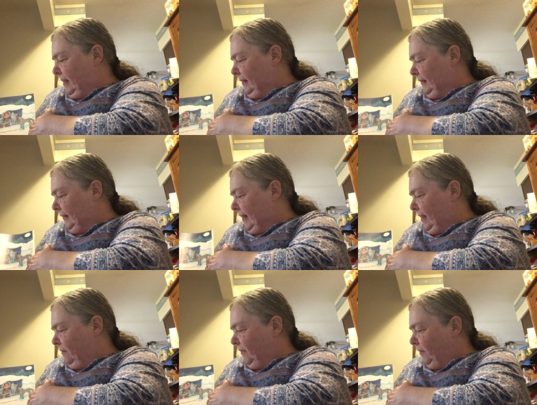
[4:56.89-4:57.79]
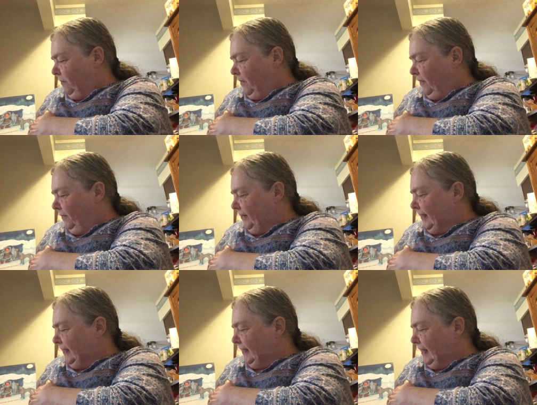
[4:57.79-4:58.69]
and sang with the wolves
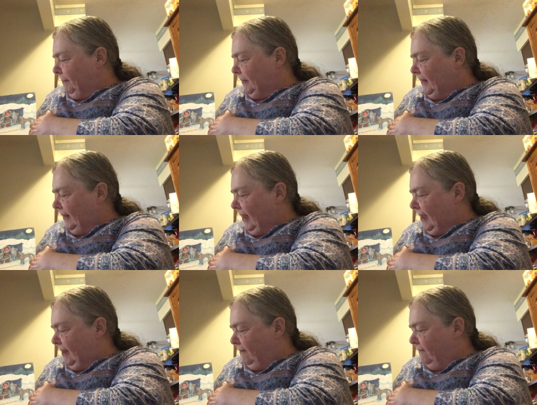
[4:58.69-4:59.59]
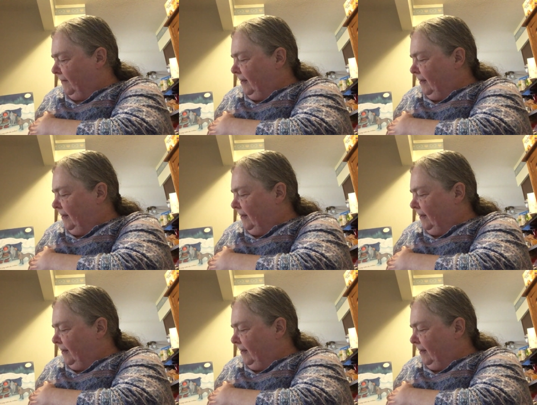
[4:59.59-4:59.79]
and slept in a cave?